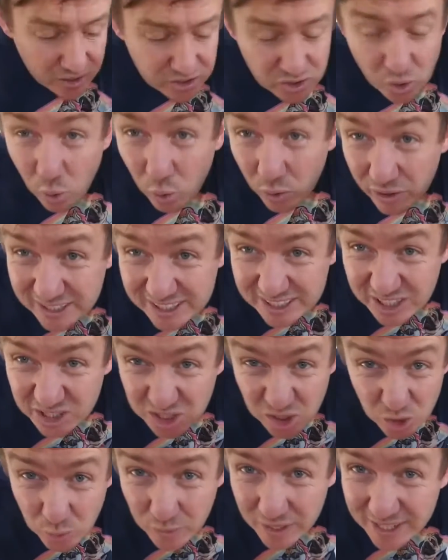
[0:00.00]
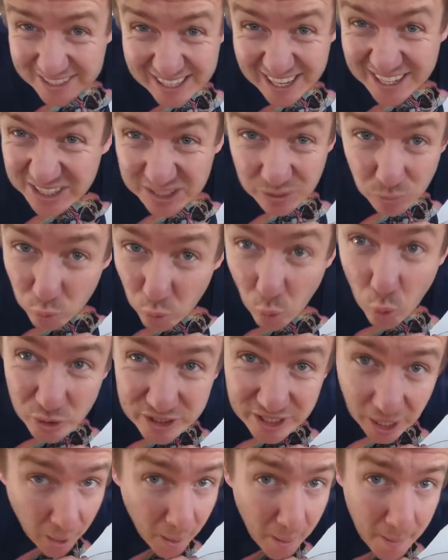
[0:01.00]
So all I need to do is get some
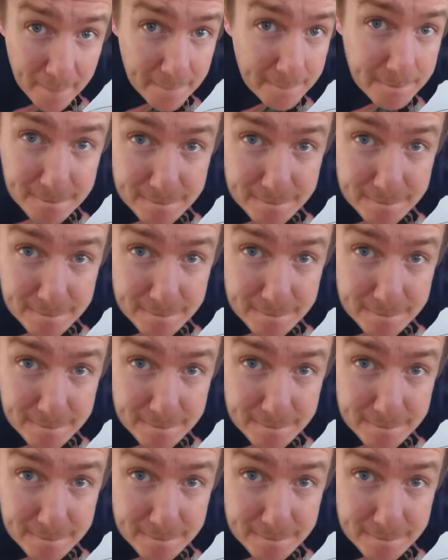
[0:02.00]
water